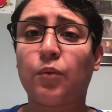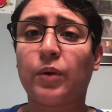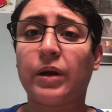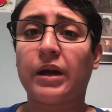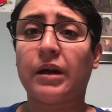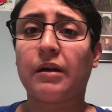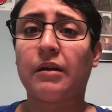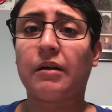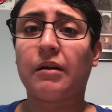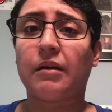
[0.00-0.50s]

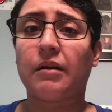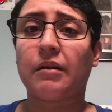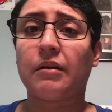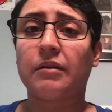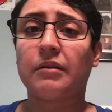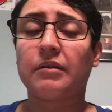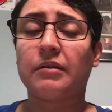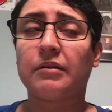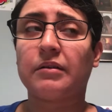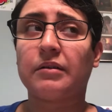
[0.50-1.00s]
where
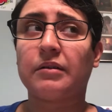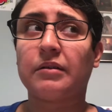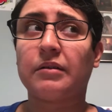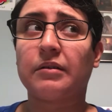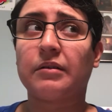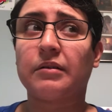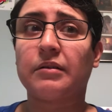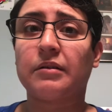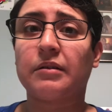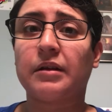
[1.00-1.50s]

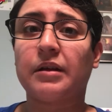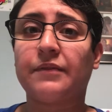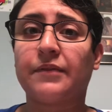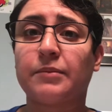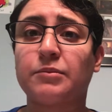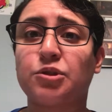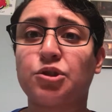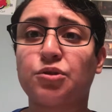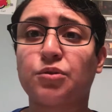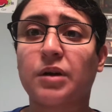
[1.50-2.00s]
if
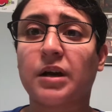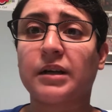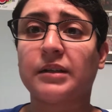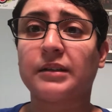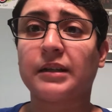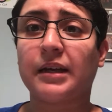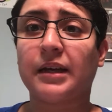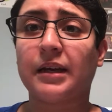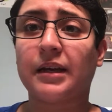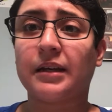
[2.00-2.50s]
I'm
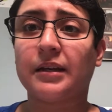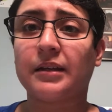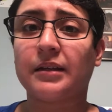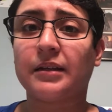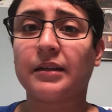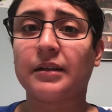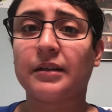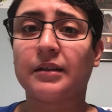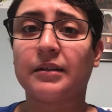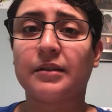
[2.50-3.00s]

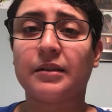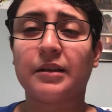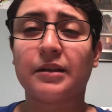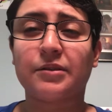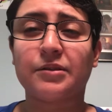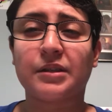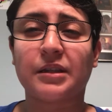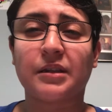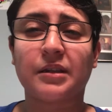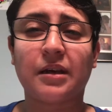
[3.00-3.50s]
struggling,
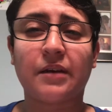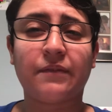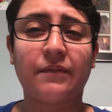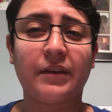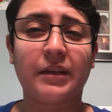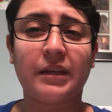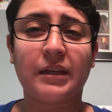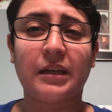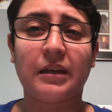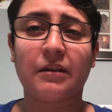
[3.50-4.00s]
there's enough
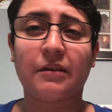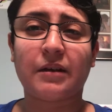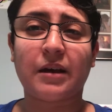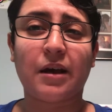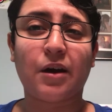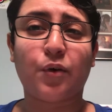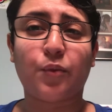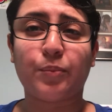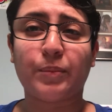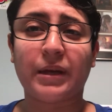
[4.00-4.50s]
in here to
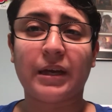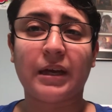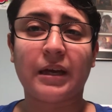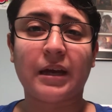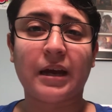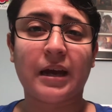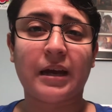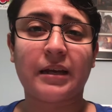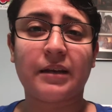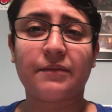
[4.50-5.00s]
help me
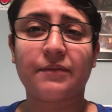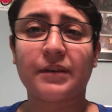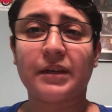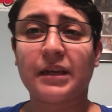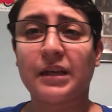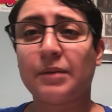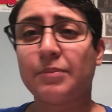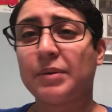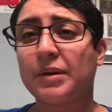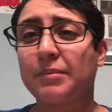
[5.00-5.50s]
kind of
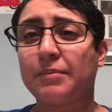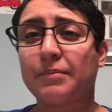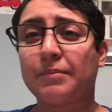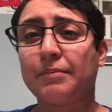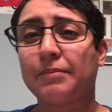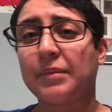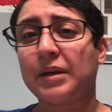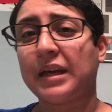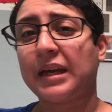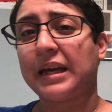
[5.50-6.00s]
keep
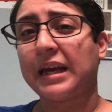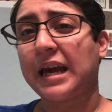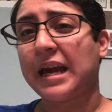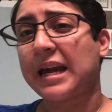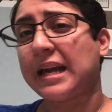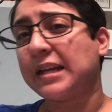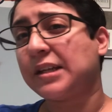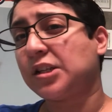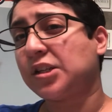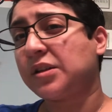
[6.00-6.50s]
him
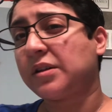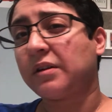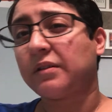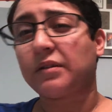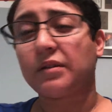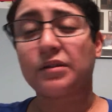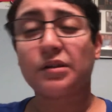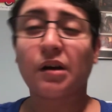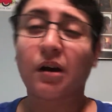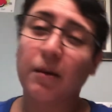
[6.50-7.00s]
engaged on
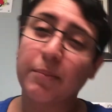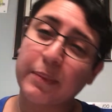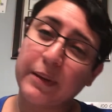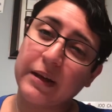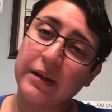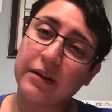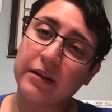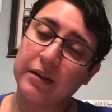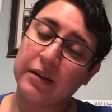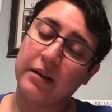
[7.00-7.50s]
the
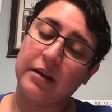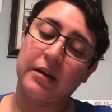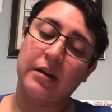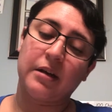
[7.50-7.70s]
topic.